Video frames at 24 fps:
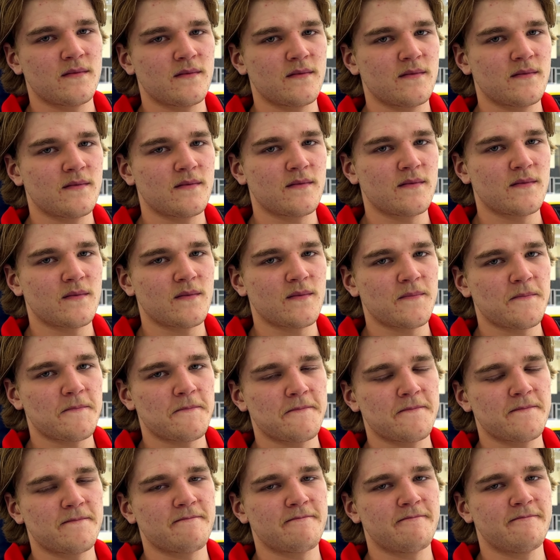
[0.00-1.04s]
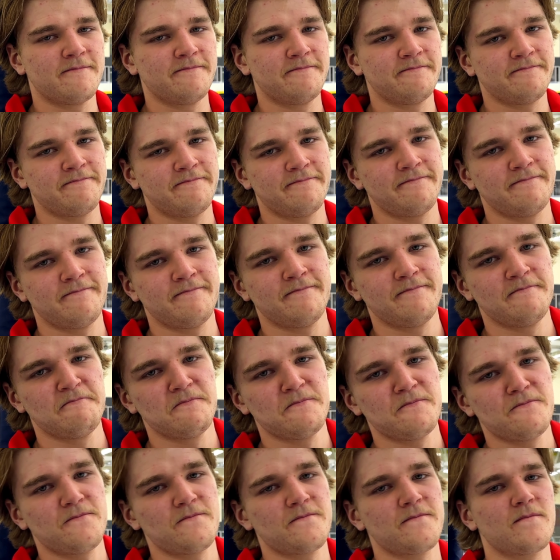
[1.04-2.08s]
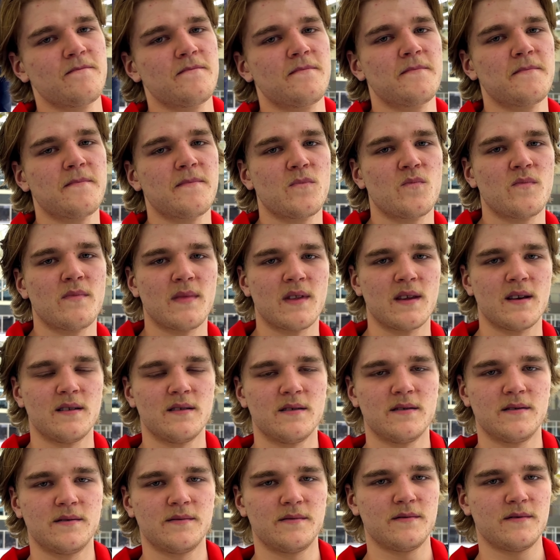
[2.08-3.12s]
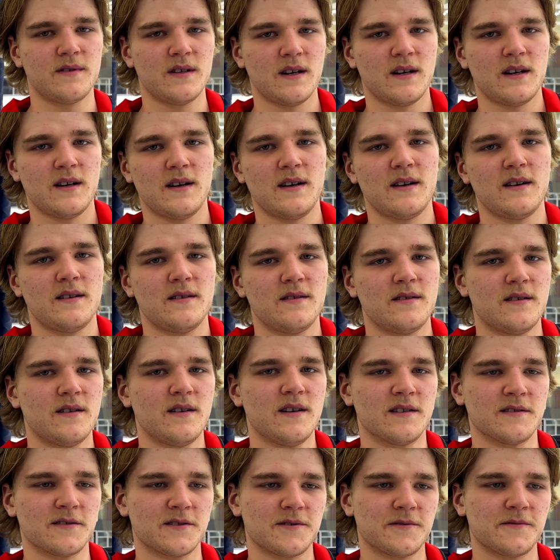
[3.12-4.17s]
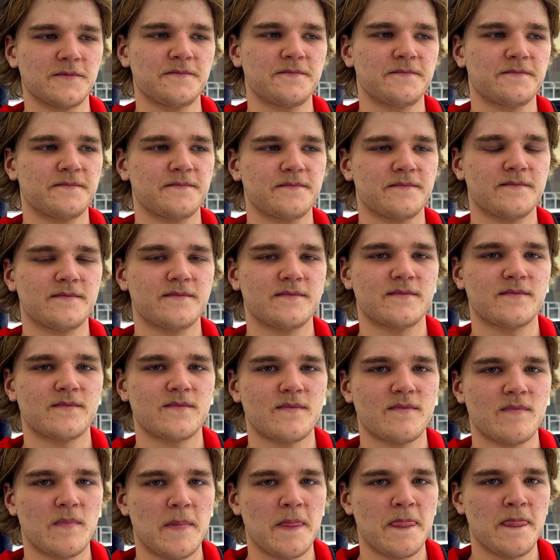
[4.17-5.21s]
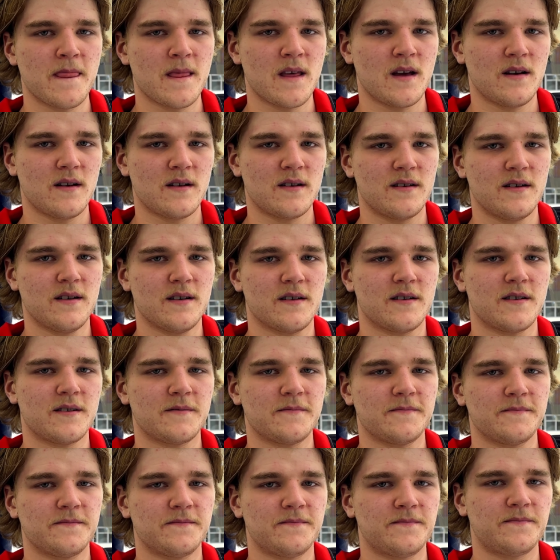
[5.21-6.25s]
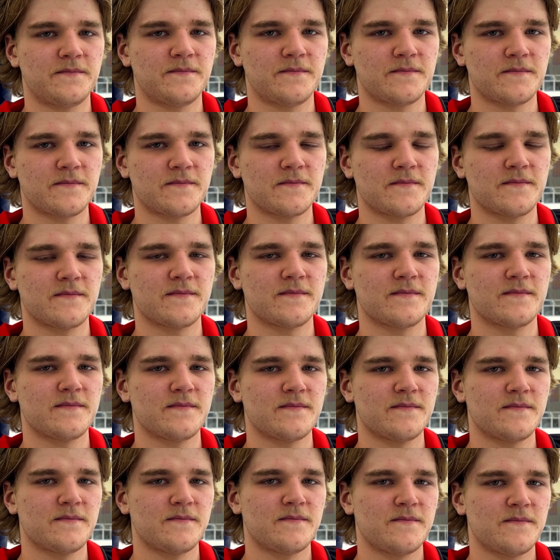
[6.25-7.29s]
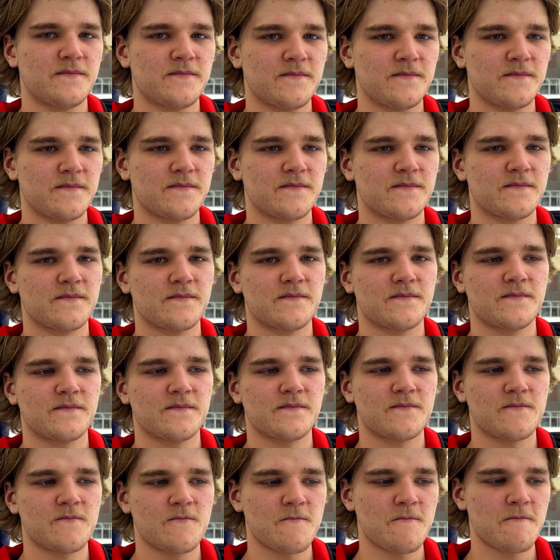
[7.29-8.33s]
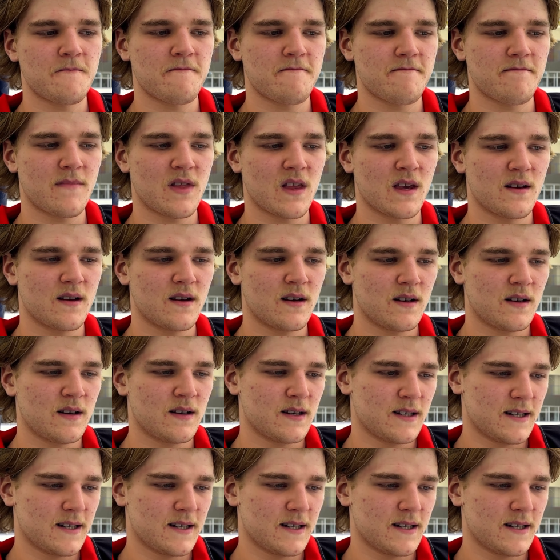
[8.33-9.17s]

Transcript: congratulations, um, Kyle, man of the match tonight. Um, a tough game against the Comets tonight. How did the match go for you guys?